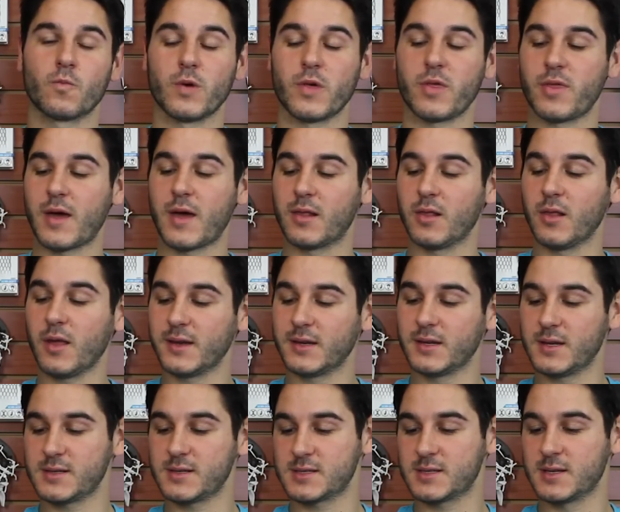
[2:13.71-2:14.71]
with that
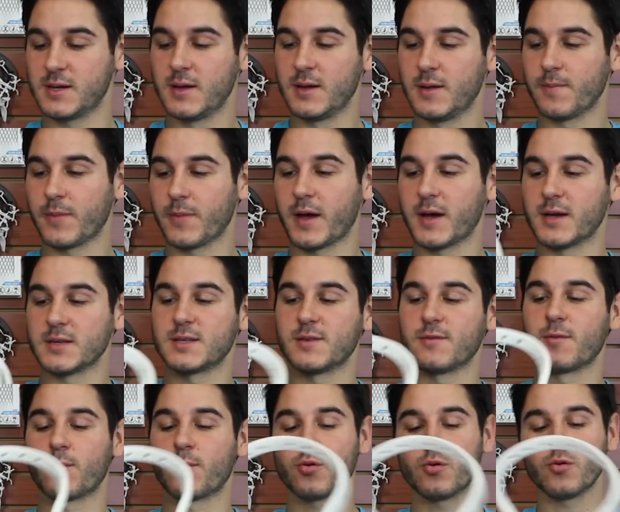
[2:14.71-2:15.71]
lightness. Uh, so
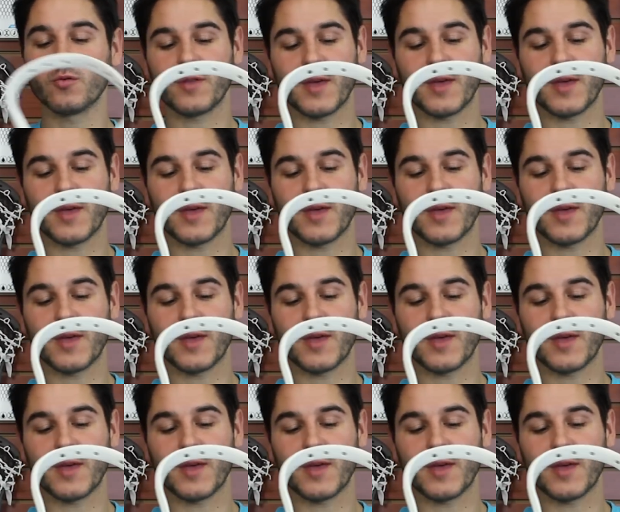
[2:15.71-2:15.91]
they've improved